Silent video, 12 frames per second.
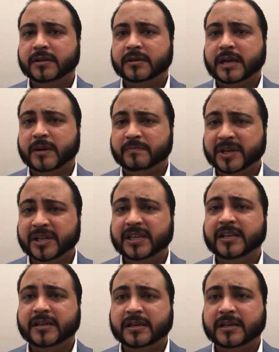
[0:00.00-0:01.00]
Now,
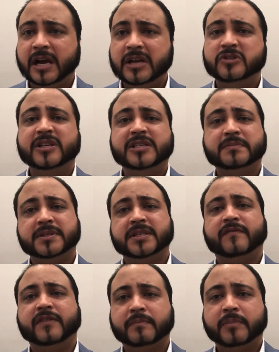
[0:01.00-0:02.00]
building
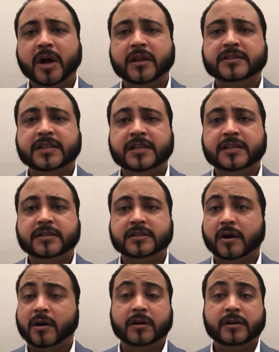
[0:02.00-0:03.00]
country-specific policies
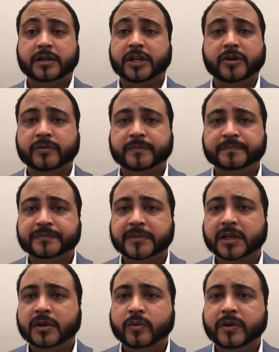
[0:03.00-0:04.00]
aren't new.
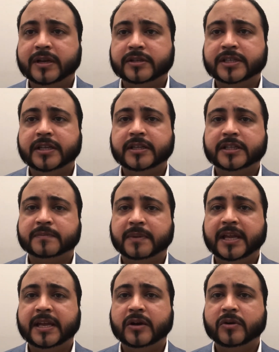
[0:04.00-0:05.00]
We are seeing this
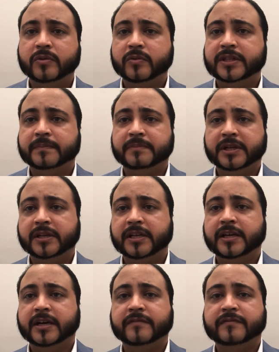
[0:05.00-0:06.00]
play out with the
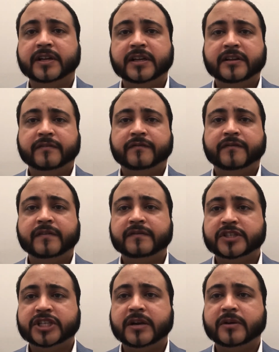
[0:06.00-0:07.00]
building of
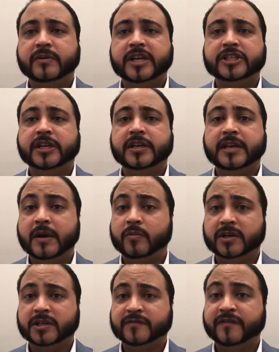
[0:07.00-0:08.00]
fifth-generation
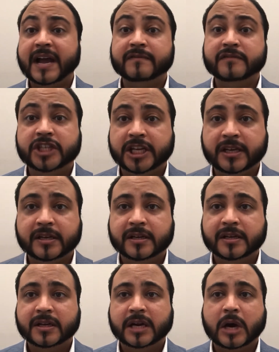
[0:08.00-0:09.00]
networks, 5G,
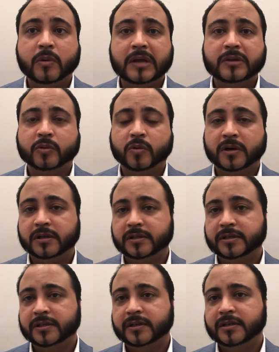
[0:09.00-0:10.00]
around the world.